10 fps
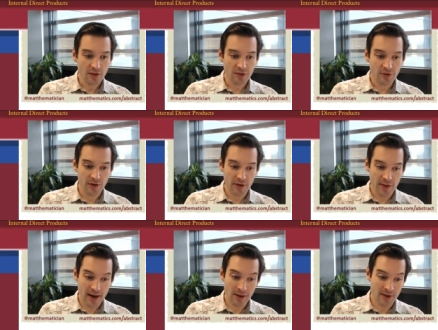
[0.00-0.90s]
to figure
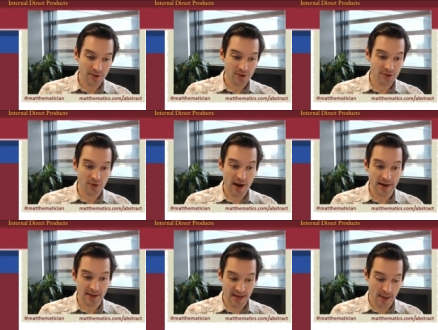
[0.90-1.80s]
that out, let's just try
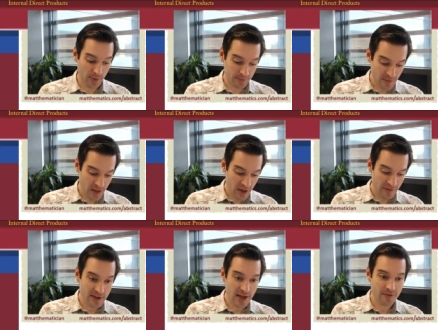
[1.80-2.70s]
an example. If
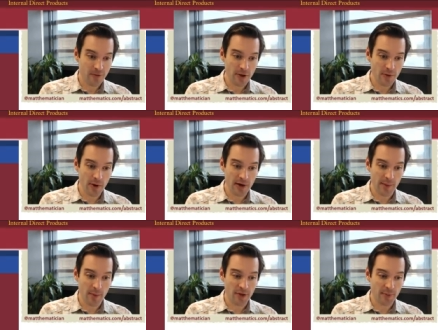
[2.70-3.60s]
I take 41 and
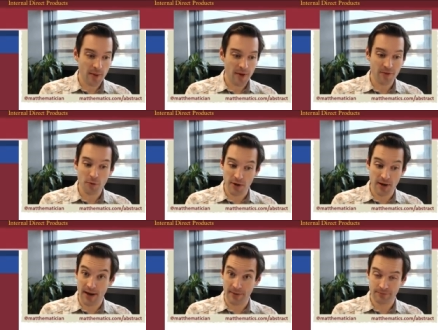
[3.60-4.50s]
I multiply by
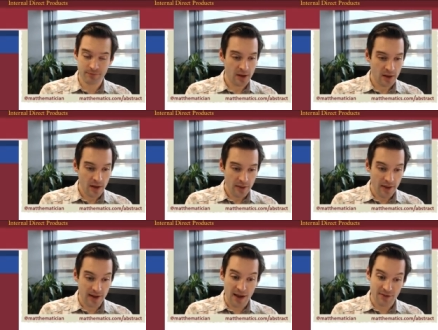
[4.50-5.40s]
49,
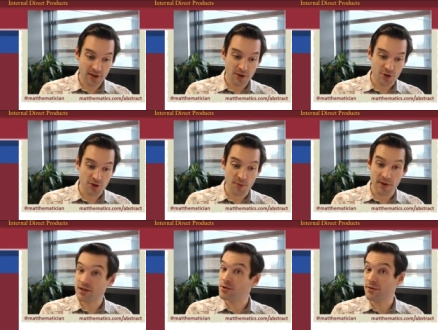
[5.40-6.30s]
then as integers we
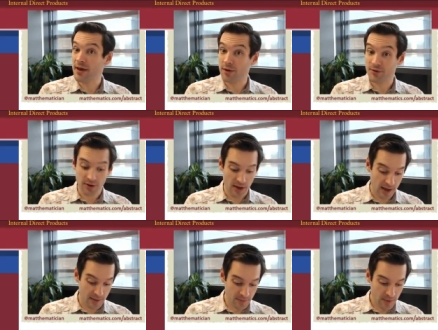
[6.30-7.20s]
get
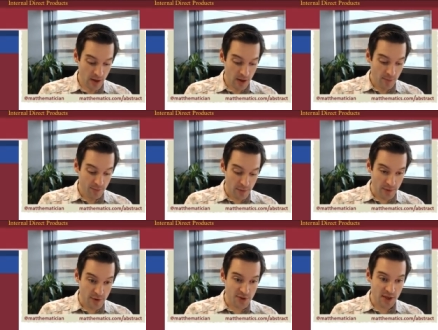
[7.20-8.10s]
2009, but
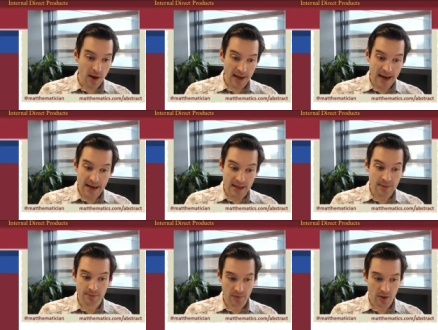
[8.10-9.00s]
reducing mod 80,
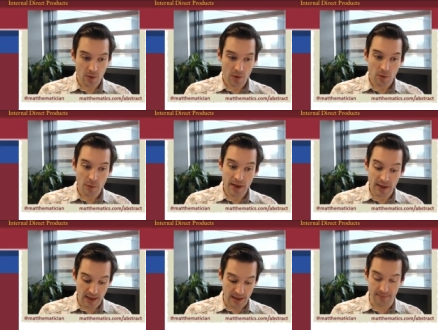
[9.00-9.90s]
we get
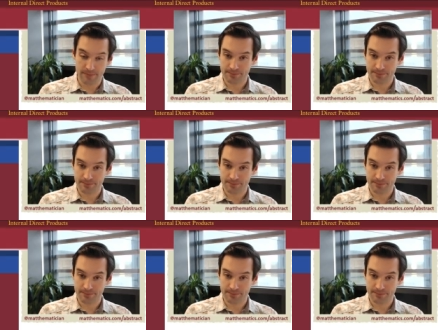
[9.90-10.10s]
9.